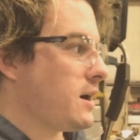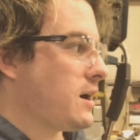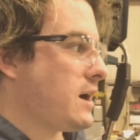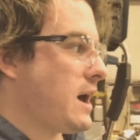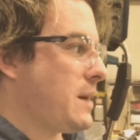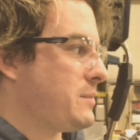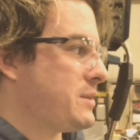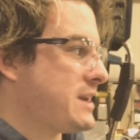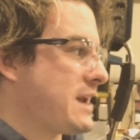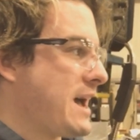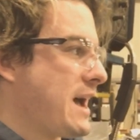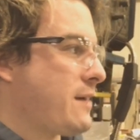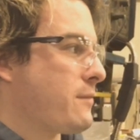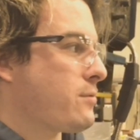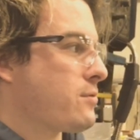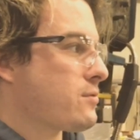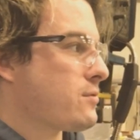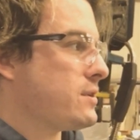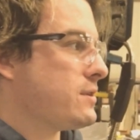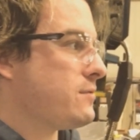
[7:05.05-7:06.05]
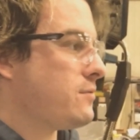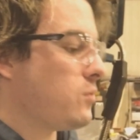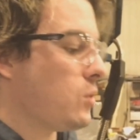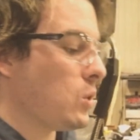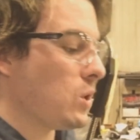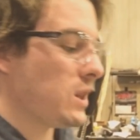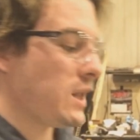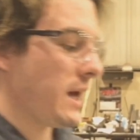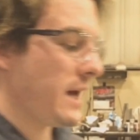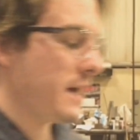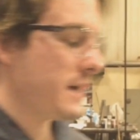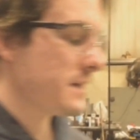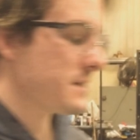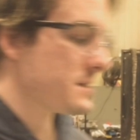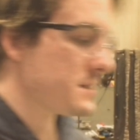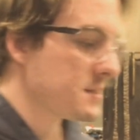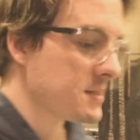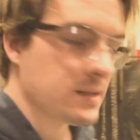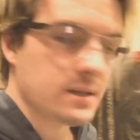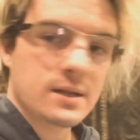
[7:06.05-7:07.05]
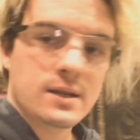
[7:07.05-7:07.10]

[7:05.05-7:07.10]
I mean, I have 3 full lengths.